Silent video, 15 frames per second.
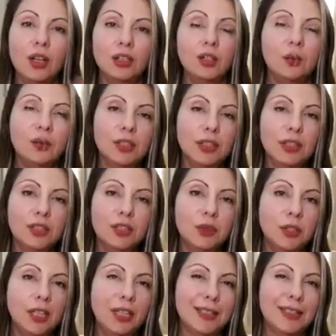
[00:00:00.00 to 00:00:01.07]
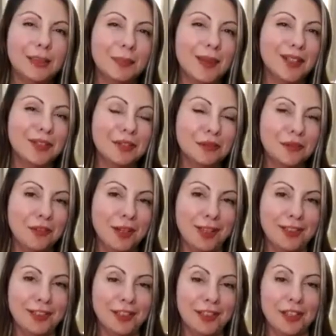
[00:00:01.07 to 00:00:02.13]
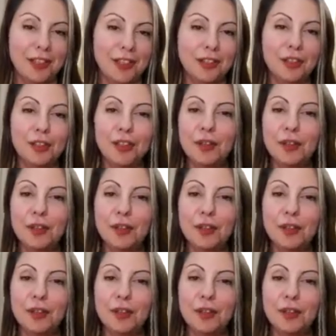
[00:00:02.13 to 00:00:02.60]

So what does Google expect to find here?